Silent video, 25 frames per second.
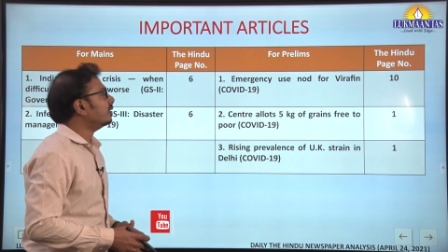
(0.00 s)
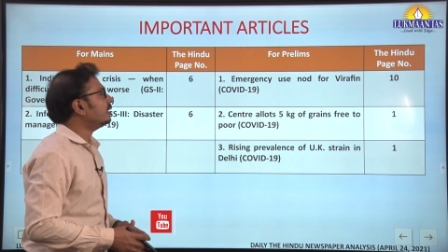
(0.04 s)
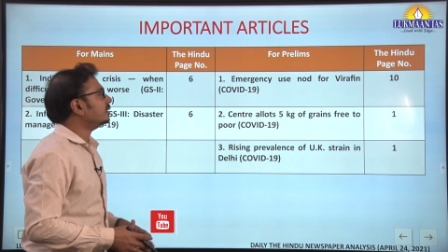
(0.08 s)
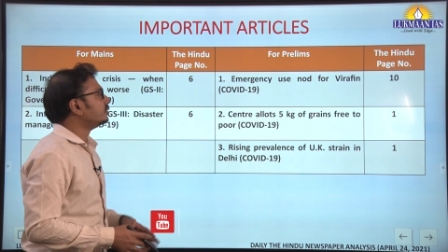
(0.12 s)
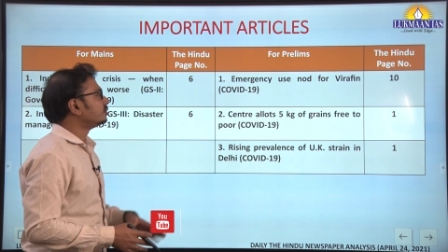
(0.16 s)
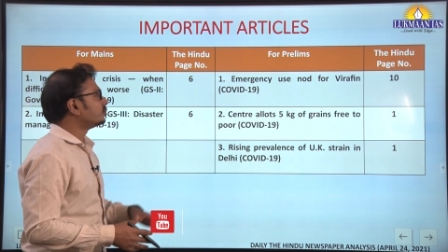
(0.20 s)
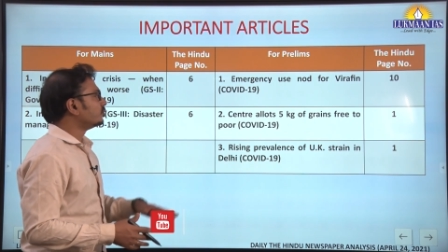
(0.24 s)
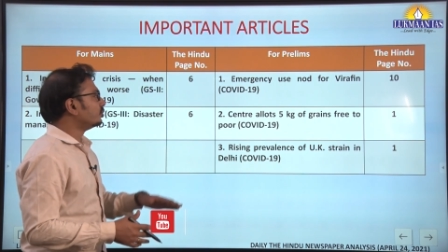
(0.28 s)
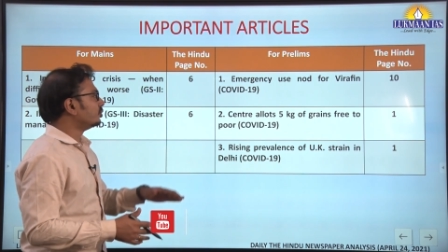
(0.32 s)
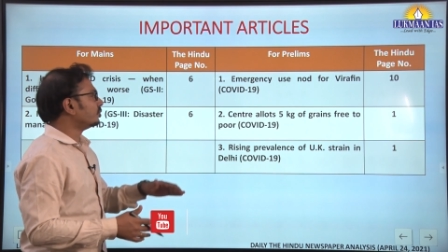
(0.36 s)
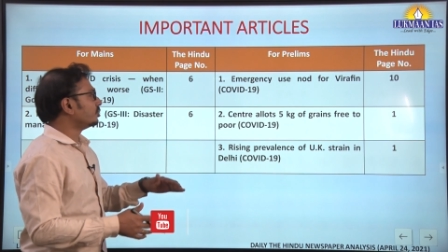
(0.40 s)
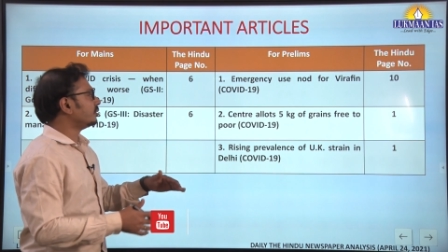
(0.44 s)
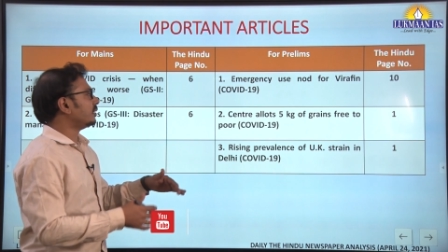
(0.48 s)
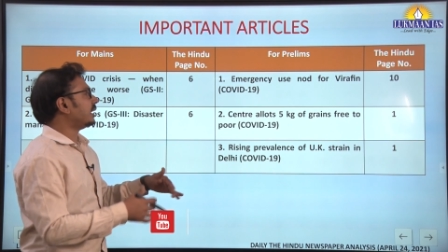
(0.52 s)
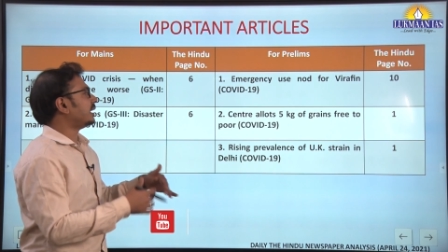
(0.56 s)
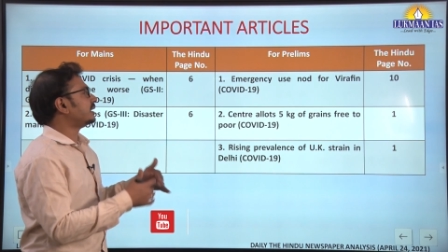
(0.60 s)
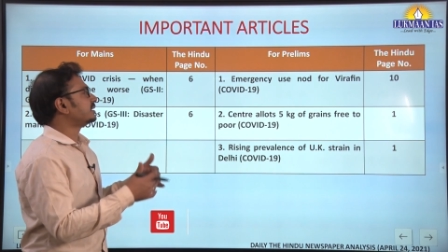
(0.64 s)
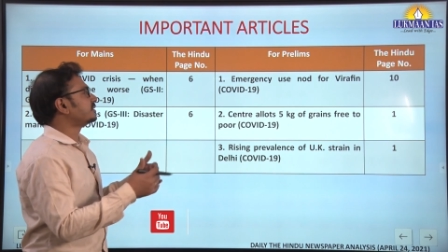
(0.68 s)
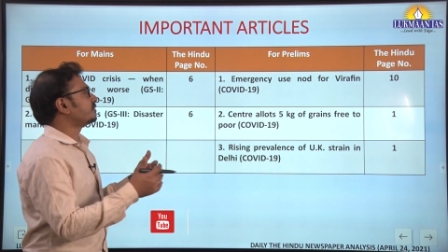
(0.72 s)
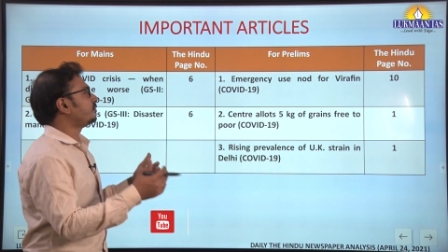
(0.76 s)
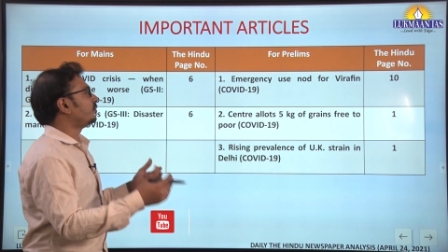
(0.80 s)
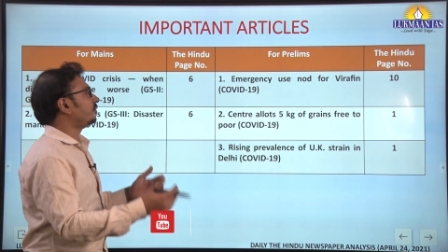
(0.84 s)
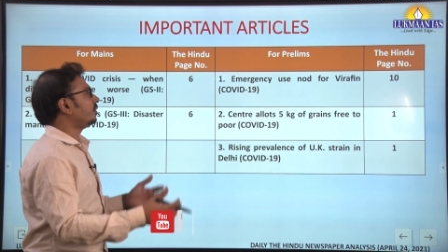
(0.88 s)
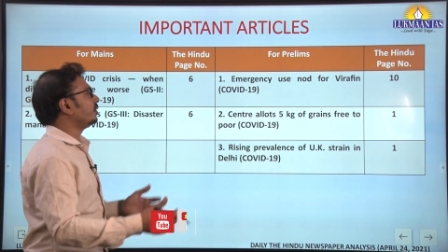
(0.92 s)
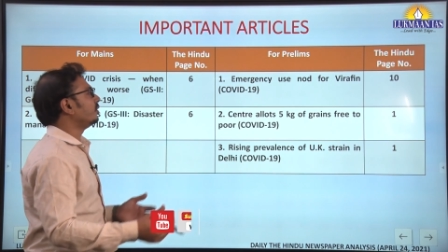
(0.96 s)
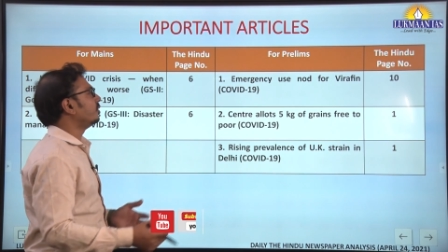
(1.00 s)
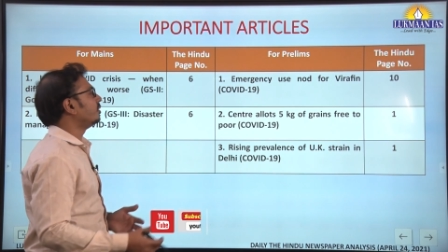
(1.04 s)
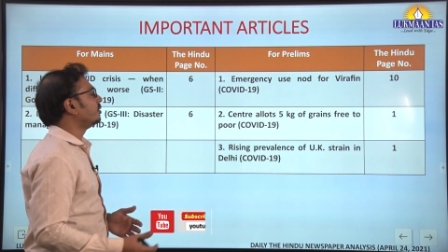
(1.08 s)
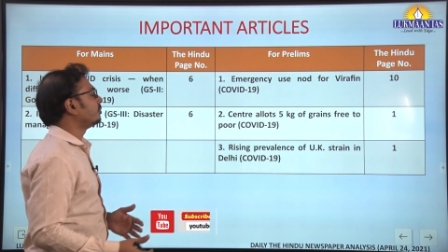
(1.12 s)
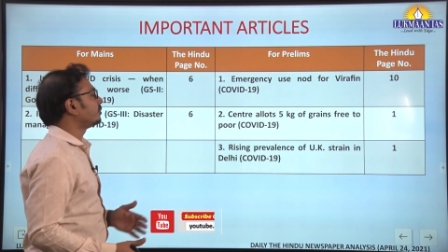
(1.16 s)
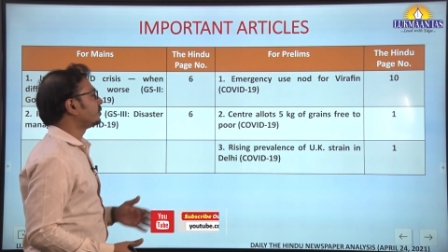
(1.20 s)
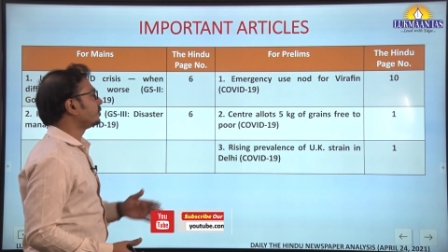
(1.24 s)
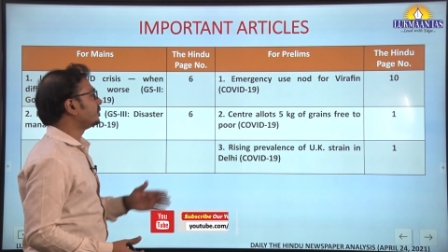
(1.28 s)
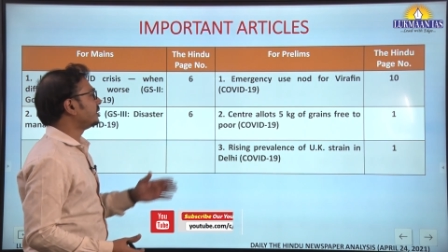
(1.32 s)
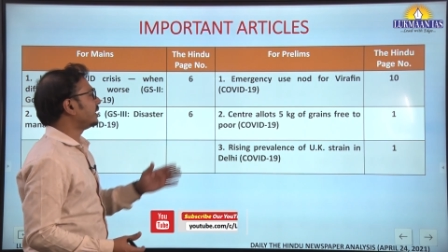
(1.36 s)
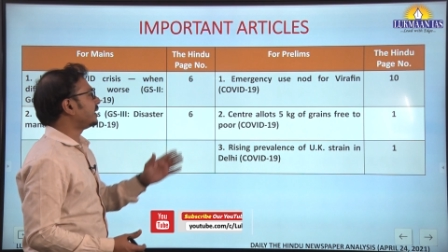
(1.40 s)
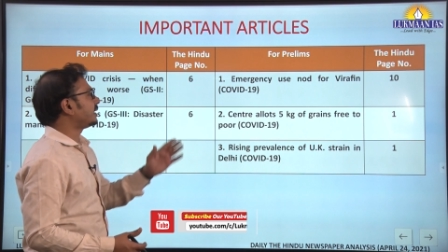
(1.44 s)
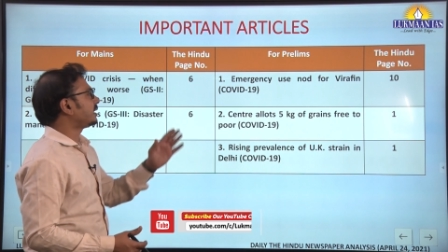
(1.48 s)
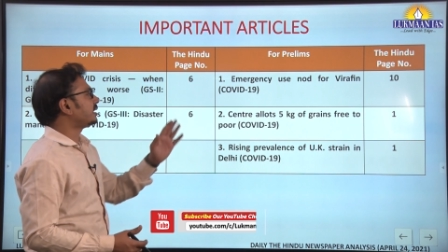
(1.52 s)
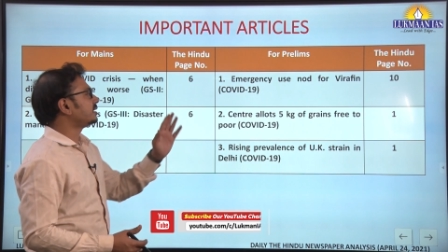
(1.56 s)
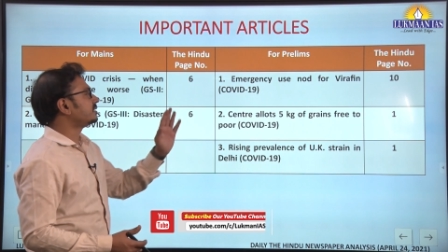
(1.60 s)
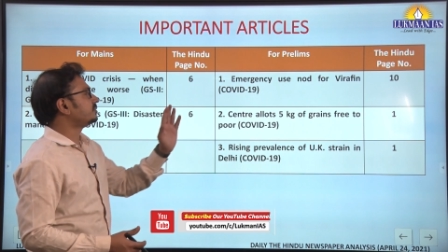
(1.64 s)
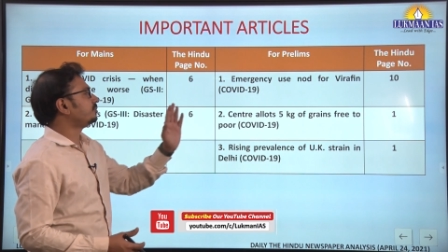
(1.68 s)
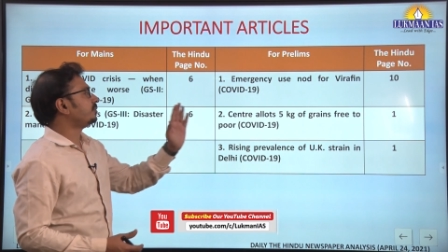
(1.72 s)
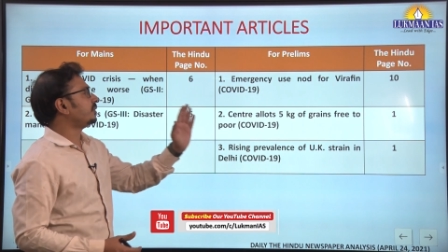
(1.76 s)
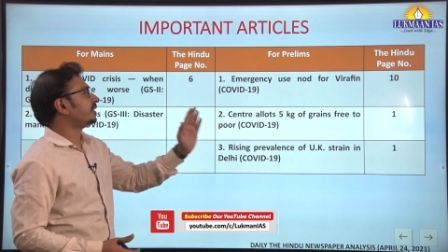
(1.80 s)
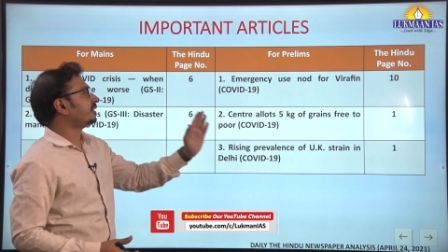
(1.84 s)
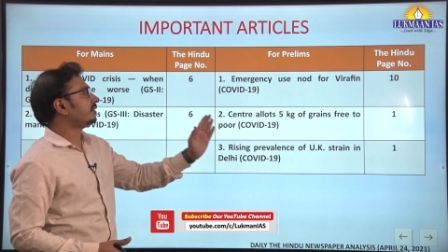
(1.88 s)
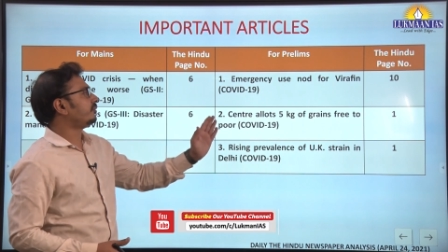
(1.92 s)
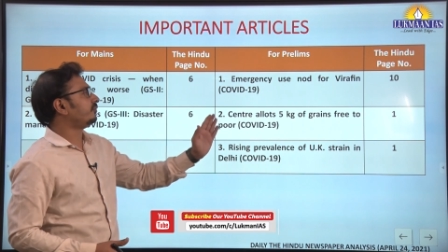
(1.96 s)
So, as a follow up to that
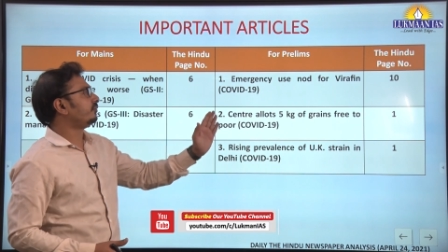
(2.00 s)
aspect,